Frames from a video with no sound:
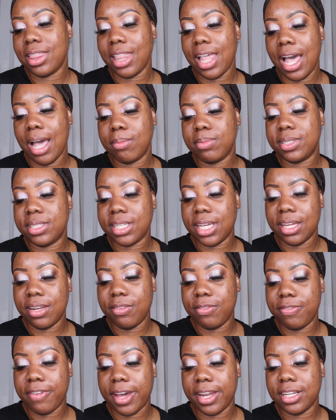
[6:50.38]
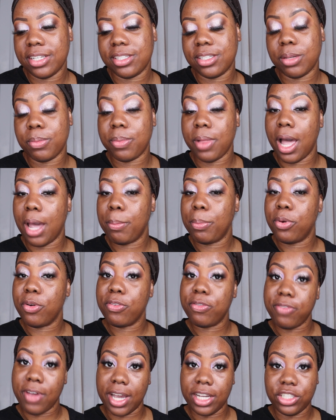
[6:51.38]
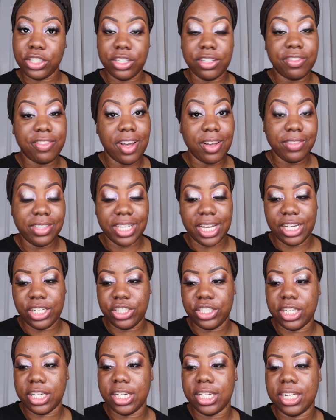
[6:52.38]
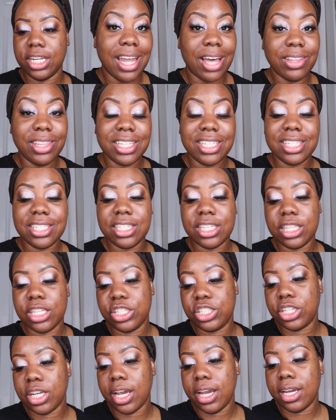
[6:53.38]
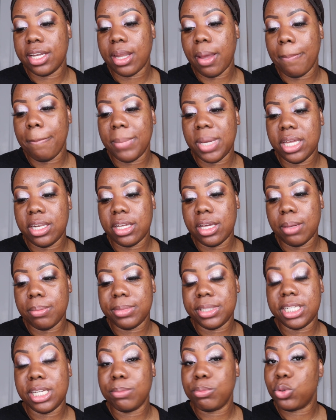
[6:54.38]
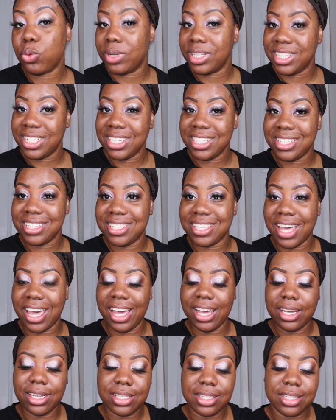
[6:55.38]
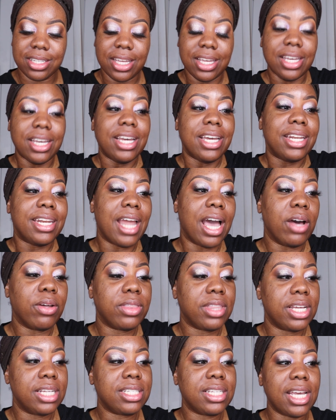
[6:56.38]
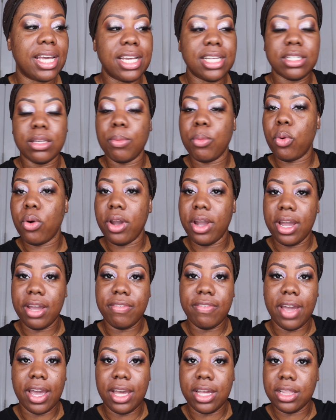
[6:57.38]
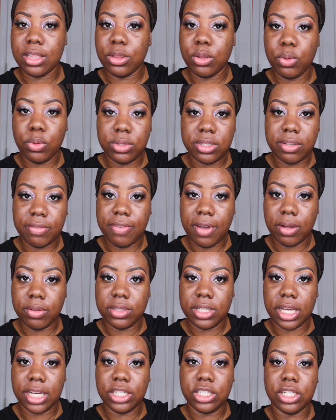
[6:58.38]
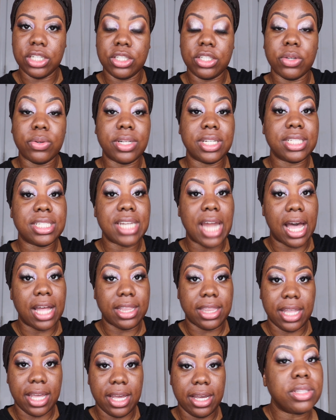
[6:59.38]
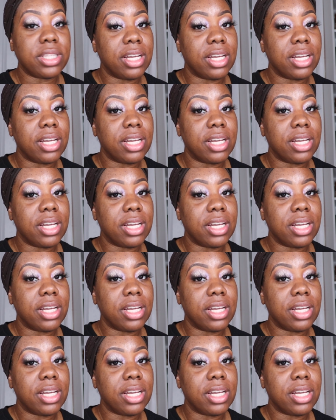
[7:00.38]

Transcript: Lab Skin Fetish Sublime Perfection foundation. Now this is in the shade Medium Deep 26. Now this is more of a loose foundation, so it is not thick.